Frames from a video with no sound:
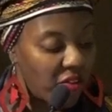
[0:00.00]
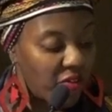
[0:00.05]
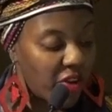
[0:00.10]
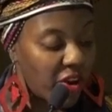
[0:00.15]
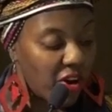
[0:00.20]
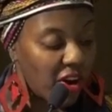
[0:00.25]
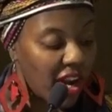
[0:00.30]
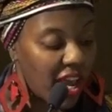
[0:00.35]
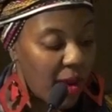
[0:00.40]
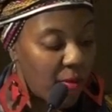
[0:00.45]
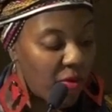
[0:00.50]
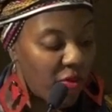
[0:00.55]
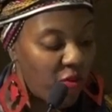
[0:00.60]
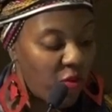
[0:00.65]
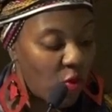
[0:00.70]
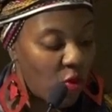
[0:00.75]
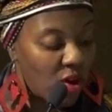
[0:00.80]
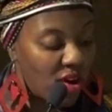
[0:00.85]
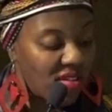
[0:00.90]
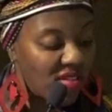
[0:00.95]
of their labor
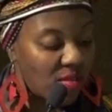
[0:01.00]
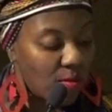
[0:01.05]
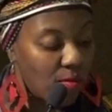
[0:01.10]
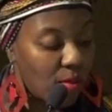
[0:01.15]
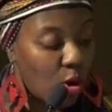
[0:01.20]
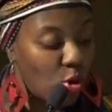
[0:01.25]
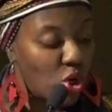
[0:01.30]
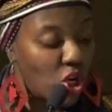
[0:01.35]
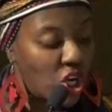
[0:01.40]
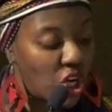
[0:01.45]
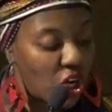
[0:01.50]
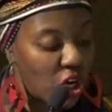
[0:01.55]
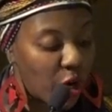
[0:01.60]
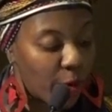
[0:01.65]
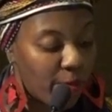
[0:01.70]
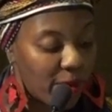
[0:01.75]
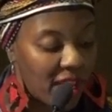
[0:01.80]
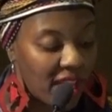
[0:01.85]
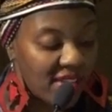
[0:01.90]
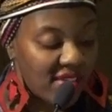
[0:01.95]
force, most
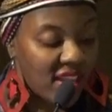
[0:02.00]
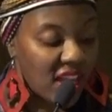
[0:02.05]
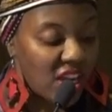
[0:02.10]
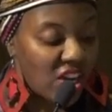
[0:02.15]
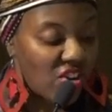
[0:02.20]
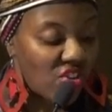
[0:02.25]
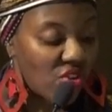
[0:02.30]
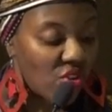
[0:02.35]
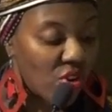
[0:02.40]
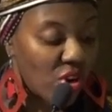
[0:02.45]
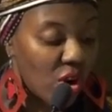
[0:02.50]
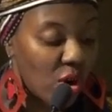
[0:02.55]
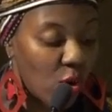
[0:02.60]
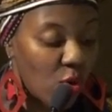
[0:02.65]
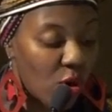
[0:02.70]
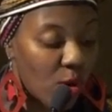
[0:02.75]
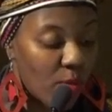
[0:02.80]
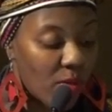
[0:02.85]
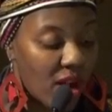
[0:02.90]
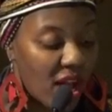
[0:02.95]
sugar plantations on the
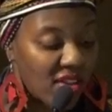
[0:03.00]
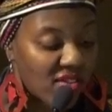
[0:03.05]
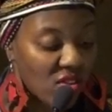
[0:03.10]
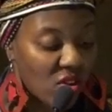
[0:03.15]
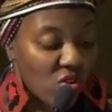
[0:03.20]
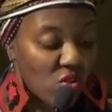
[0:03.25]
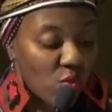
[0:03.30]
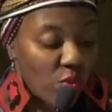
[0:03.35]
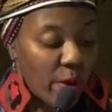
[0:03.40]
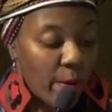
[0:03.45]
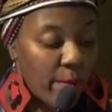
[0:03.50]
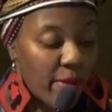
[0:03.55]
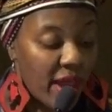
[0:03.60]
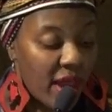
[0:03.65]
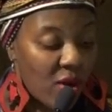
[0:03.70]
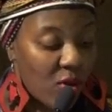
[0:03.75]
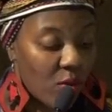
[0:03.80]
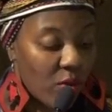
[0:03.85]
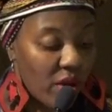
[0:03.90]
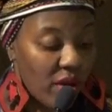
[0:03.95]
Lower Brazos went
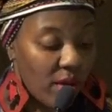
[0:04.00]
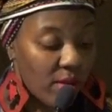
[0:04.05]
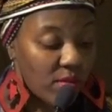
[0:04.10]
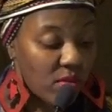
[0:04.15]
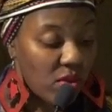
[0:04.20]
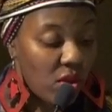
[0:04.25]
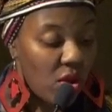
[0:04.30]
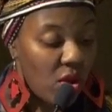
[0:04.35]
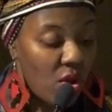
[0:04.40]
bankrupt.